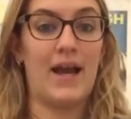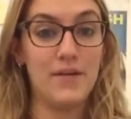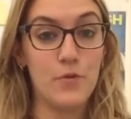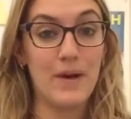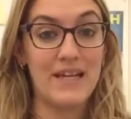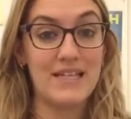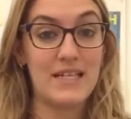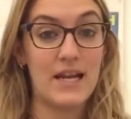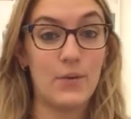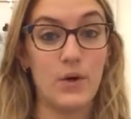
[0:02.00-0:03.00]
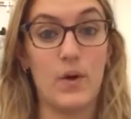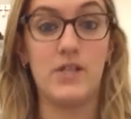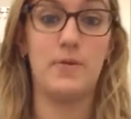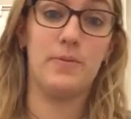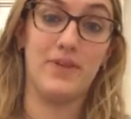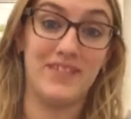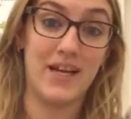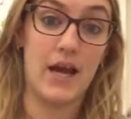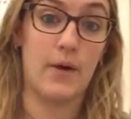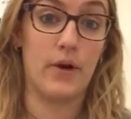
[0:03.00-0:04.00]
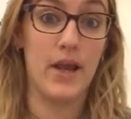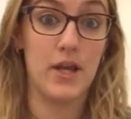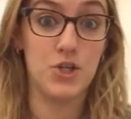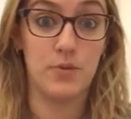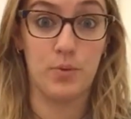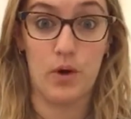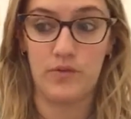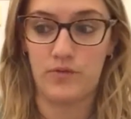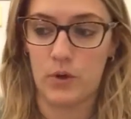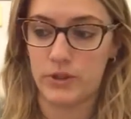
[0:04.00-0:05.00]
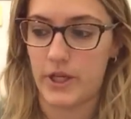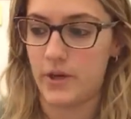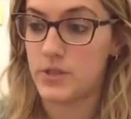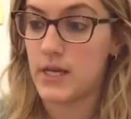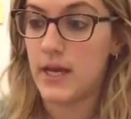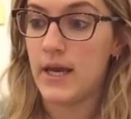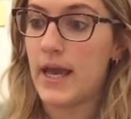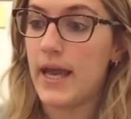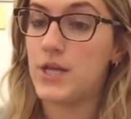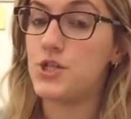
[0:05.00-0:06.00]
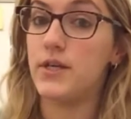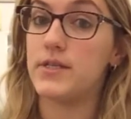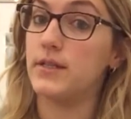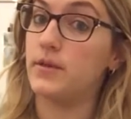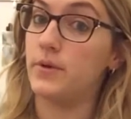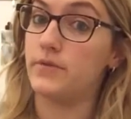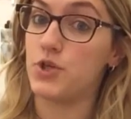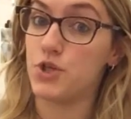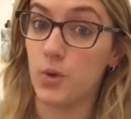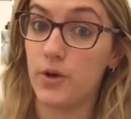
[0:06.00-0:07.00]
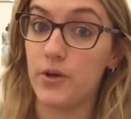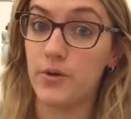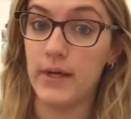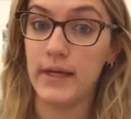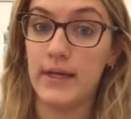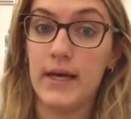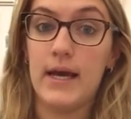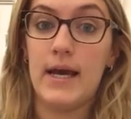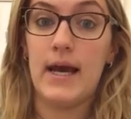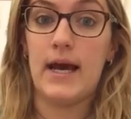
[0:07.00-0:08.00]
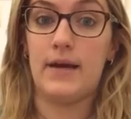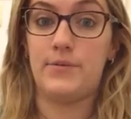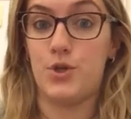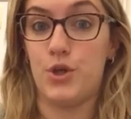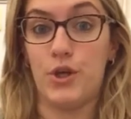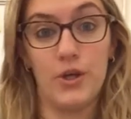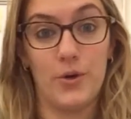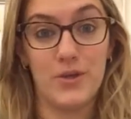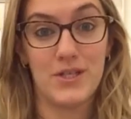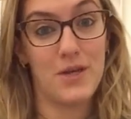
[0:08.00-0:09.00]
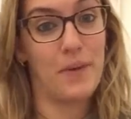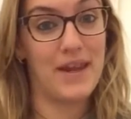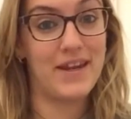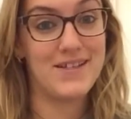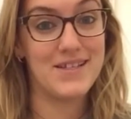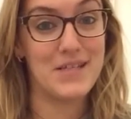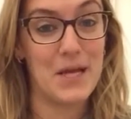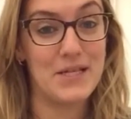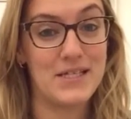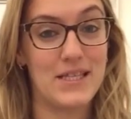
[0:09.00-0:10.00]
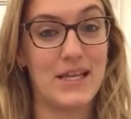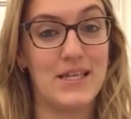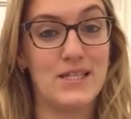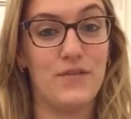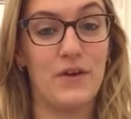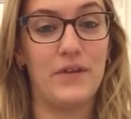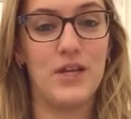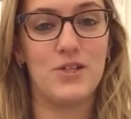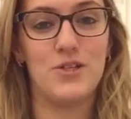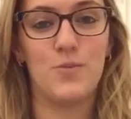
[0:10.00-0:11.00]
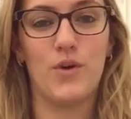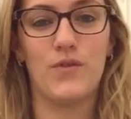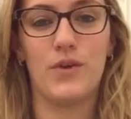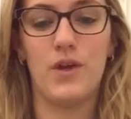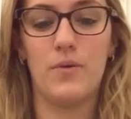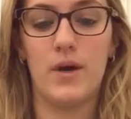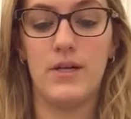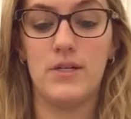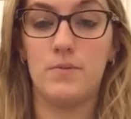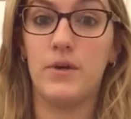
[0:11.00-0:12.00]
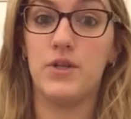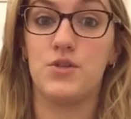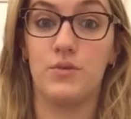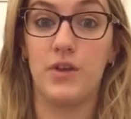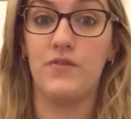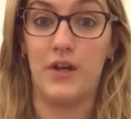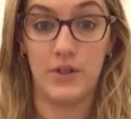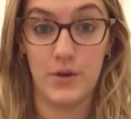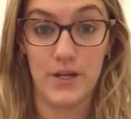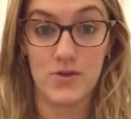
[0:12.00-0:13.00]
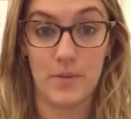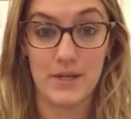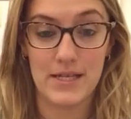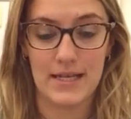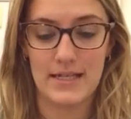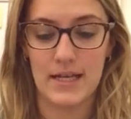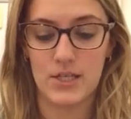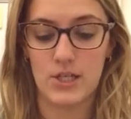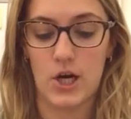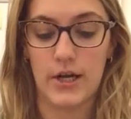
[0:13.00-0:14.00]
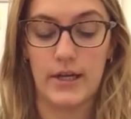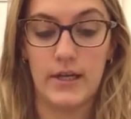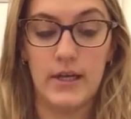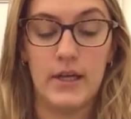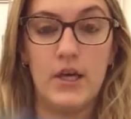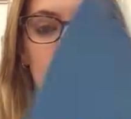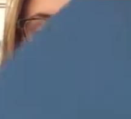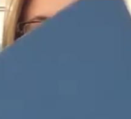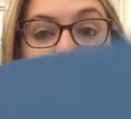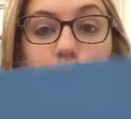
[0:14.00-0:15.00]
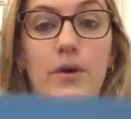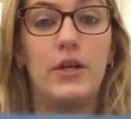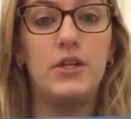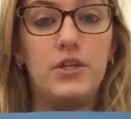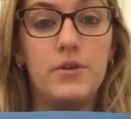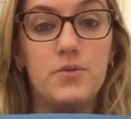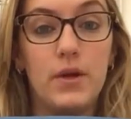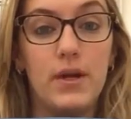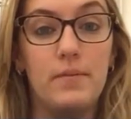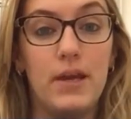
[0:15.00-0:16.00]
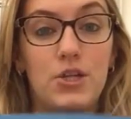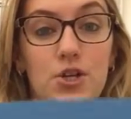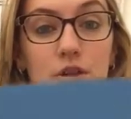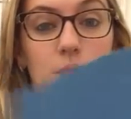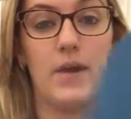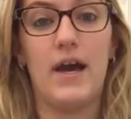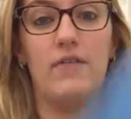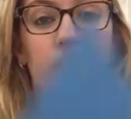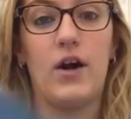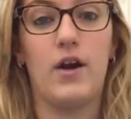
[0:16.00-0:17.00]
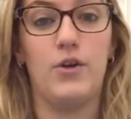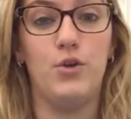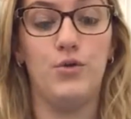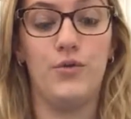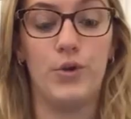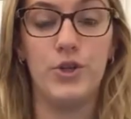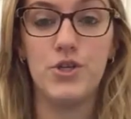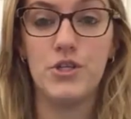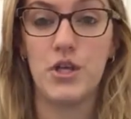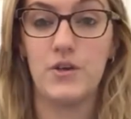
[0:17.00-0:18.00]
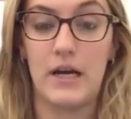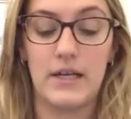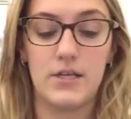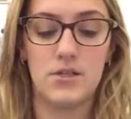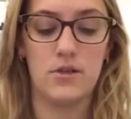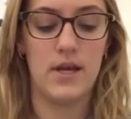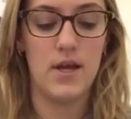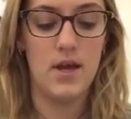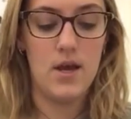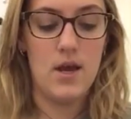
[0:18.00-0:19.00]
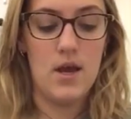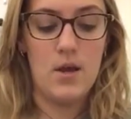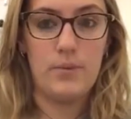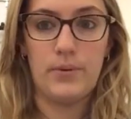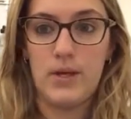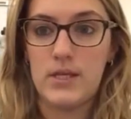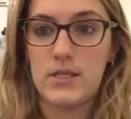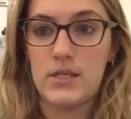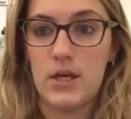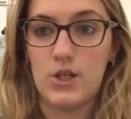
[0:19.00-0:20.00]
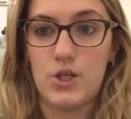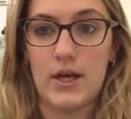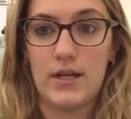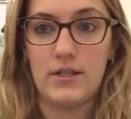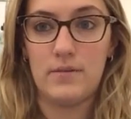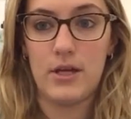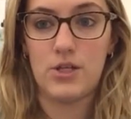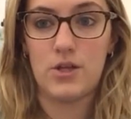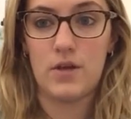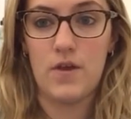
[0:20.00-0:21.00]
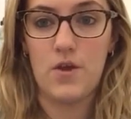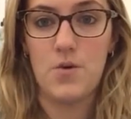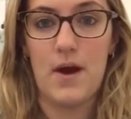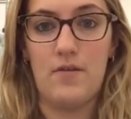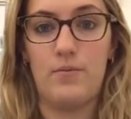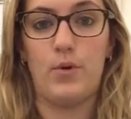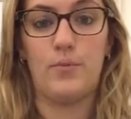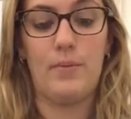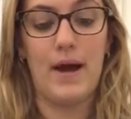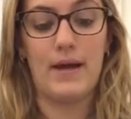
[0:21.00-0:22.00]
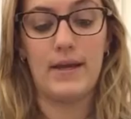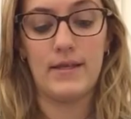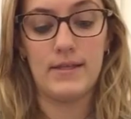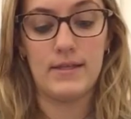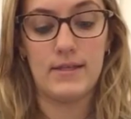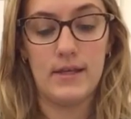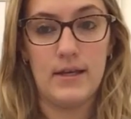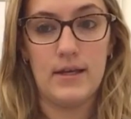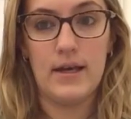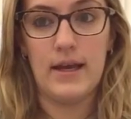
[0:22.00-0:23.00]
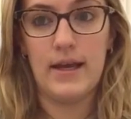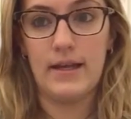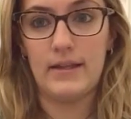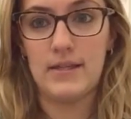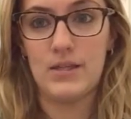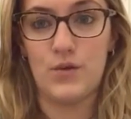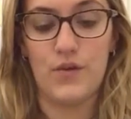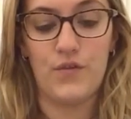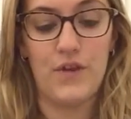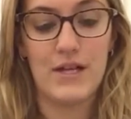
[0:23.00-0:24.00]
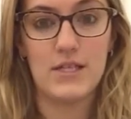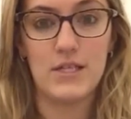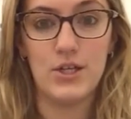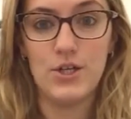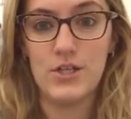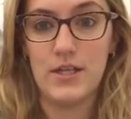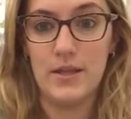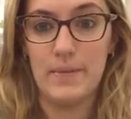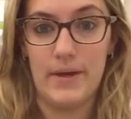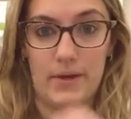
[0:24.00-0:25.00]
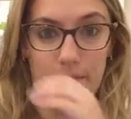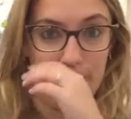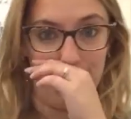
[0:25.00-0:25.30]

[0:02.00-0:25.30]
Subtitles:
Hi everybody, today we're going to be building our Asia portfolios. Asia is a little bit of a shorter unit, so you're going to notice the appendix is not as thick as the Foundations portfolio was, but it's a really fun unit, so I'm excited to get started. The first thing we're going to do is we're going to make sure that we have our new folders that you got yesterday. Please check to make sure that you have both pockets and the silver fasteners in the middle.